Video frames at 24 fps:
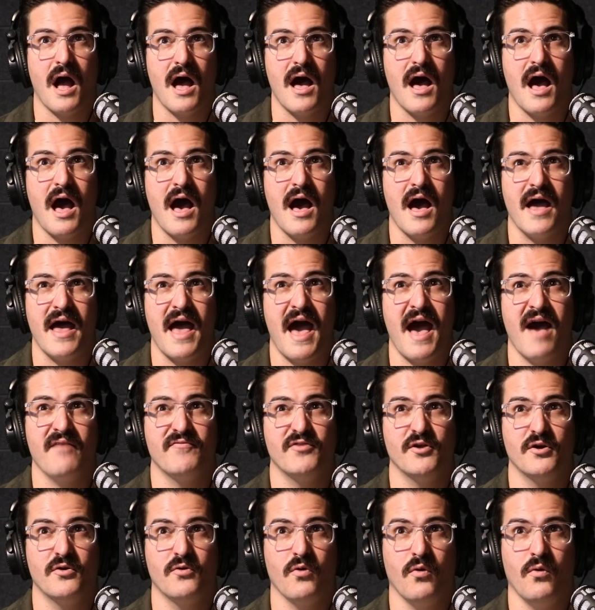I have the
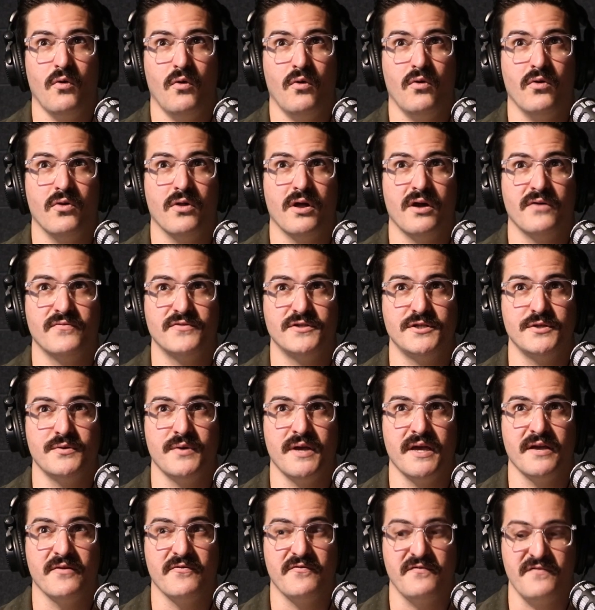goal of
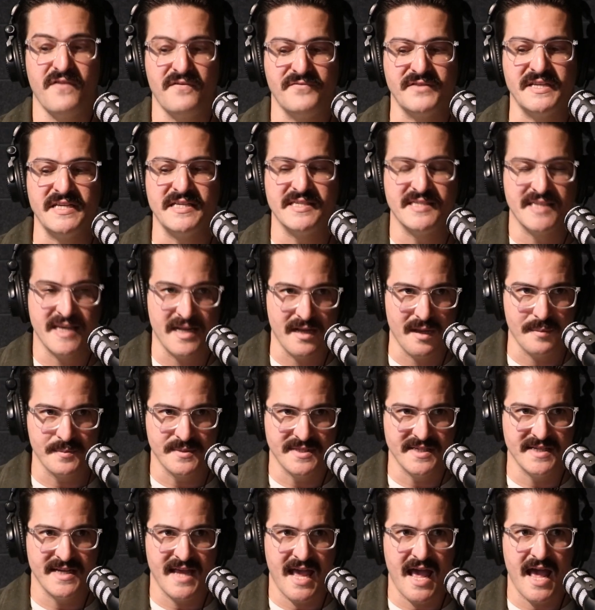doing 50 sit-ups a
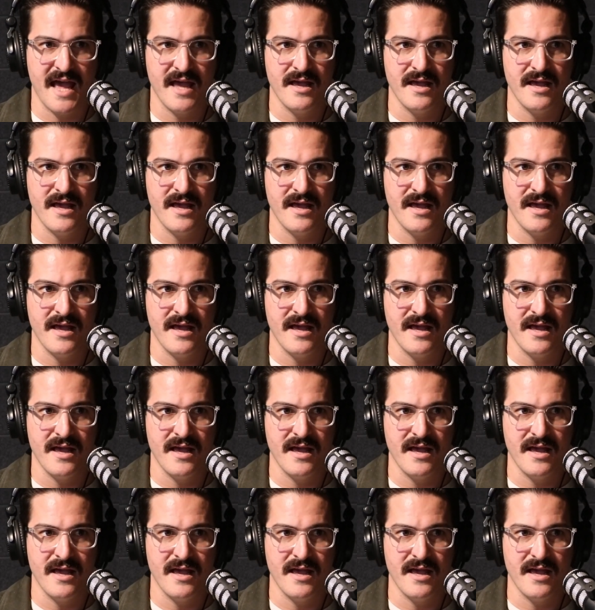day.